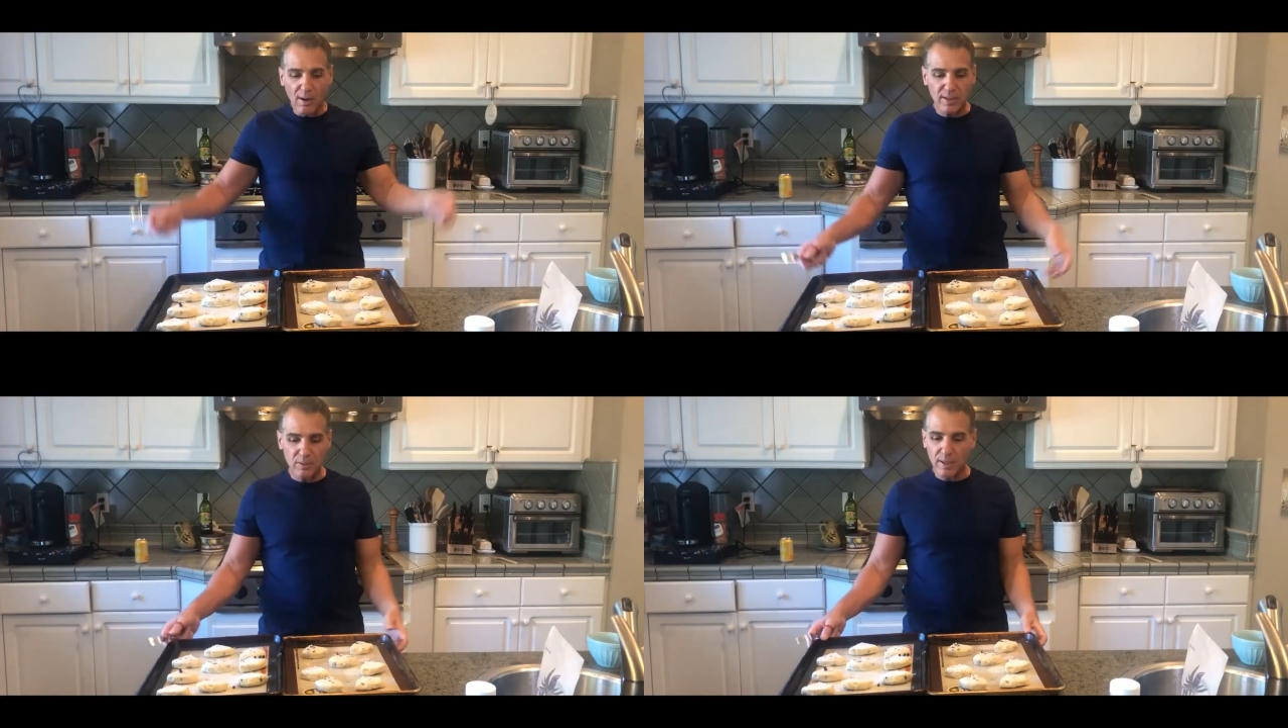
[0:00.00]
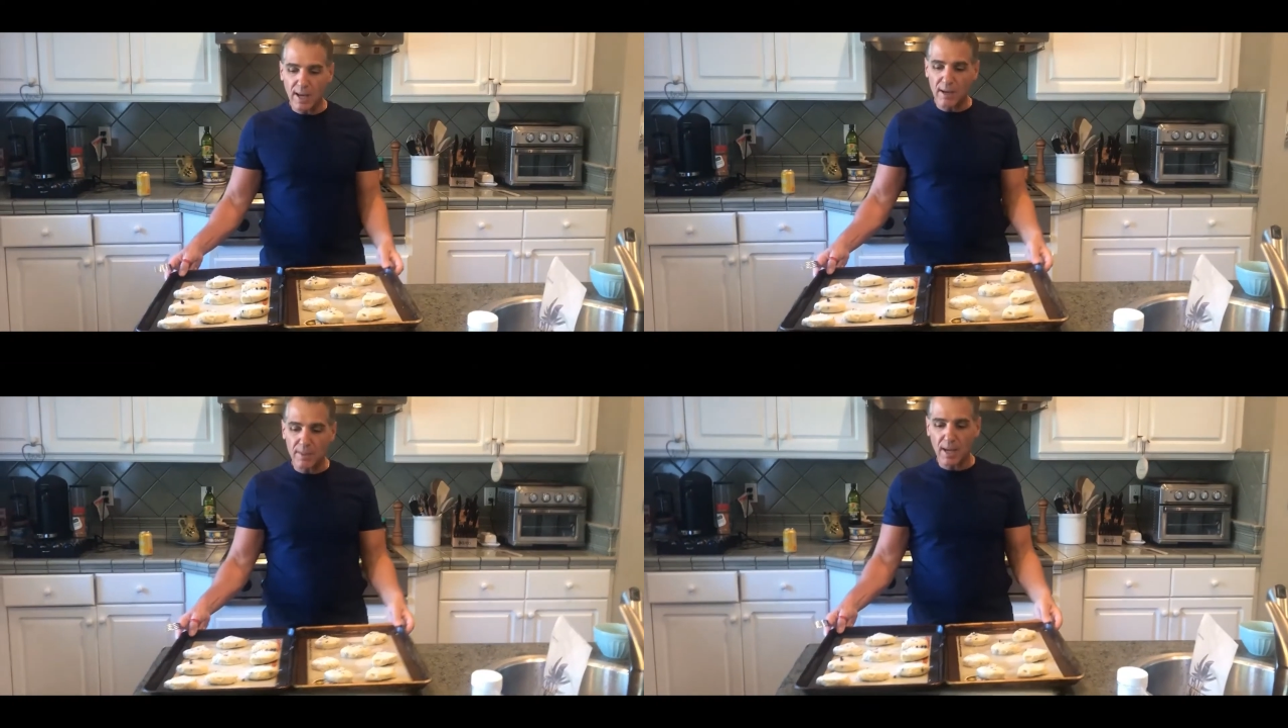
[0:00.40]
right, so we
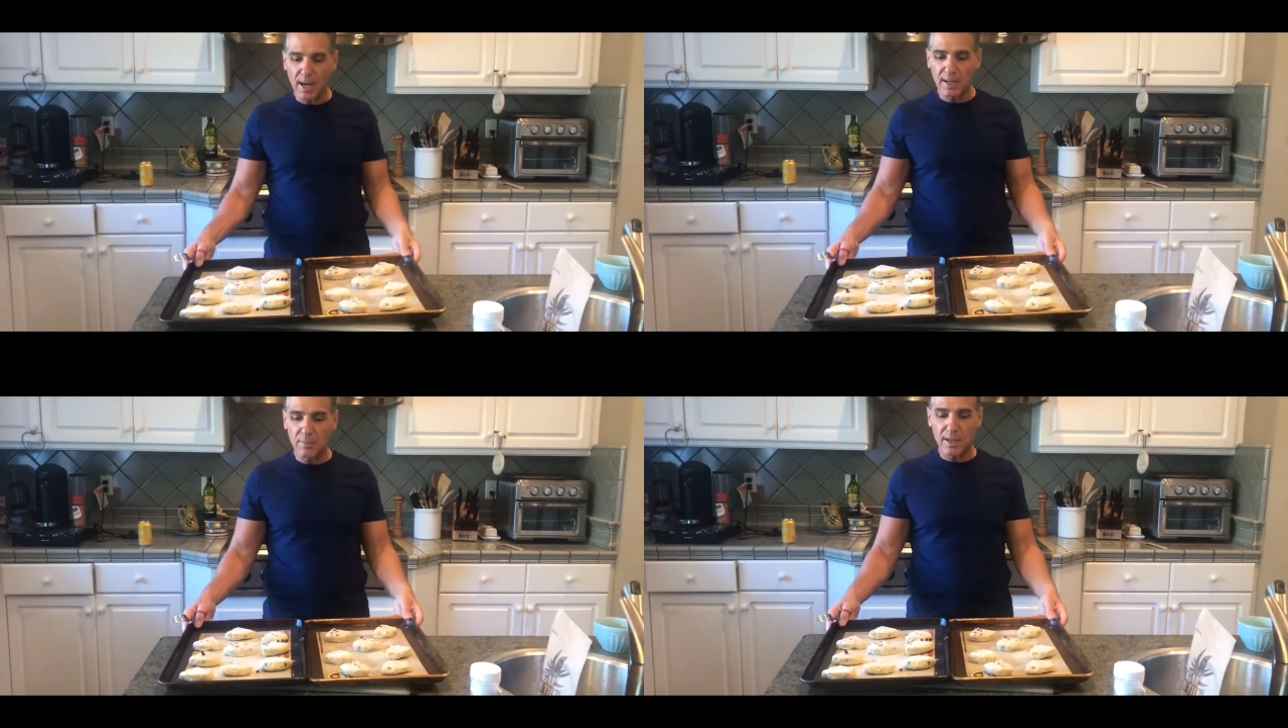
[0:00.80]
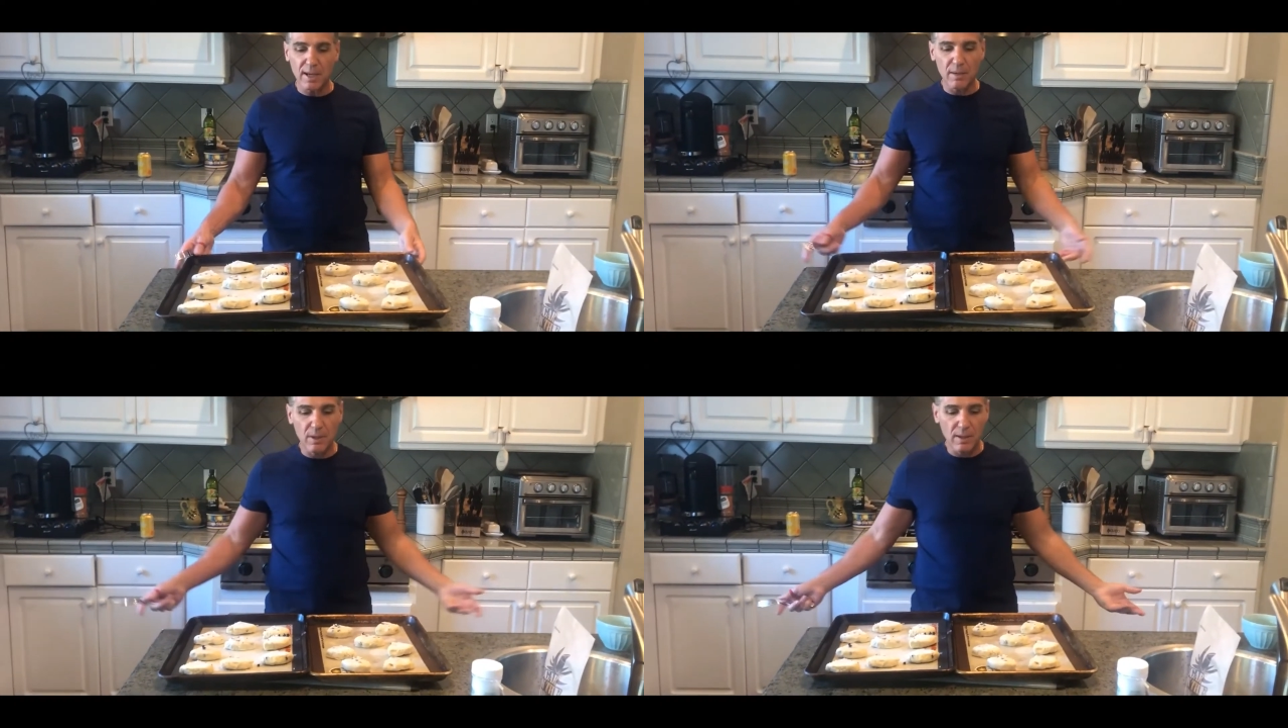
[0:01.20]
got them cut and we
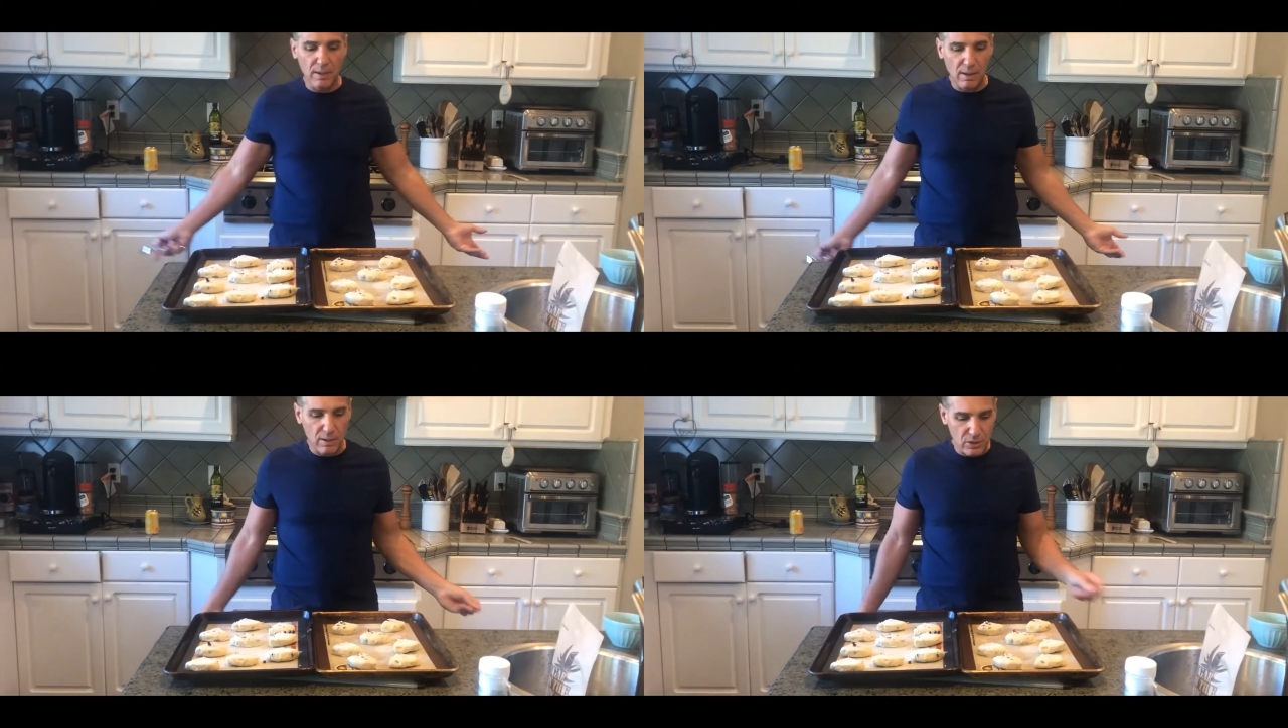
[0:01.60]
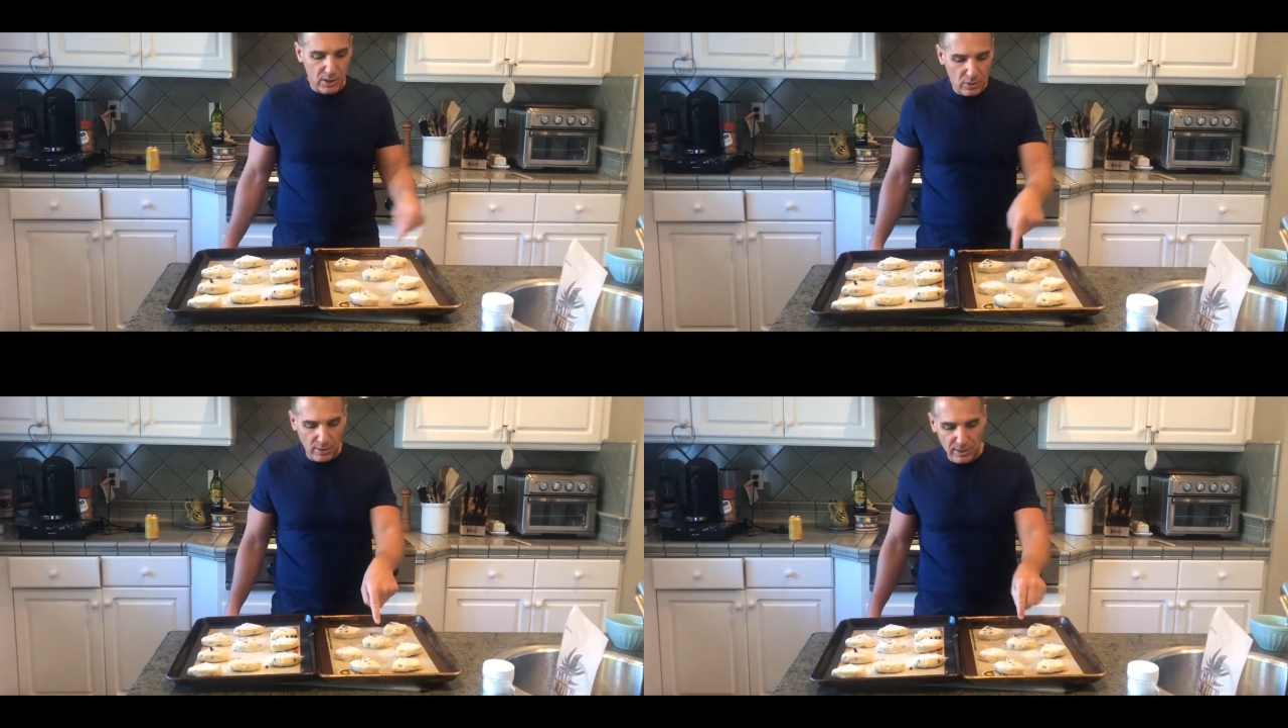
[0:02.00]
got them on our
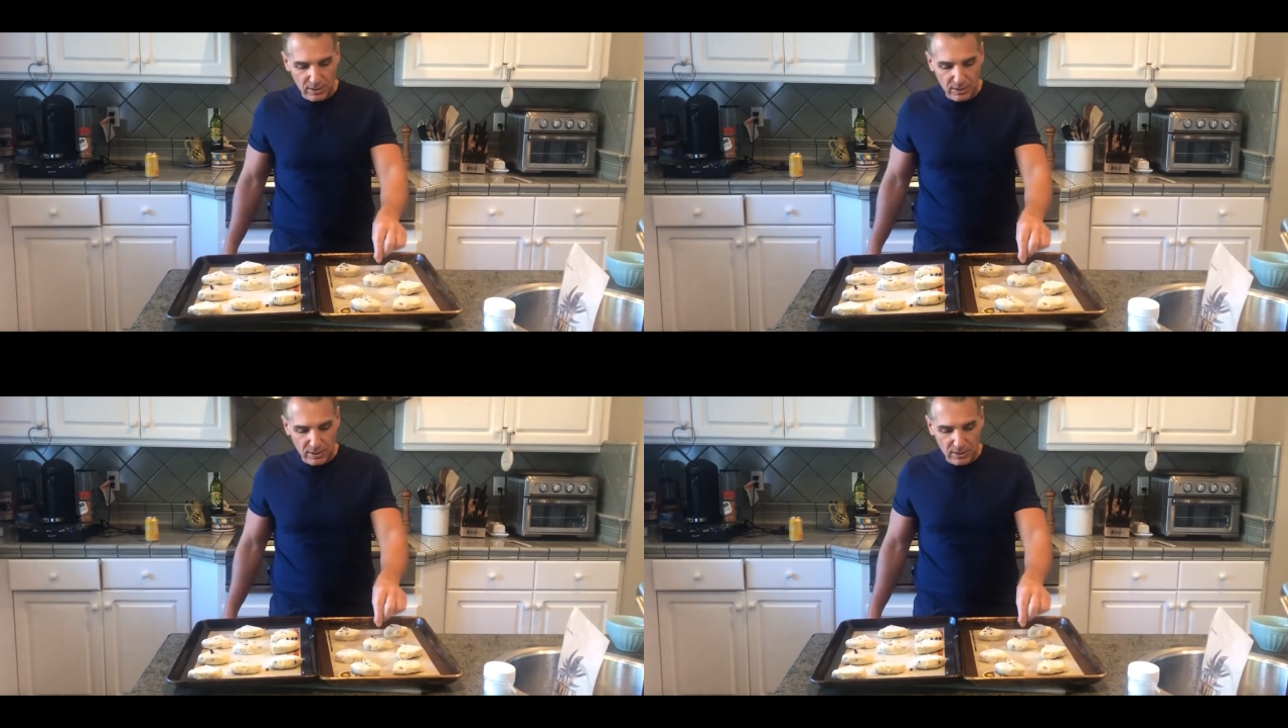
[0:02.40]
sheet tray.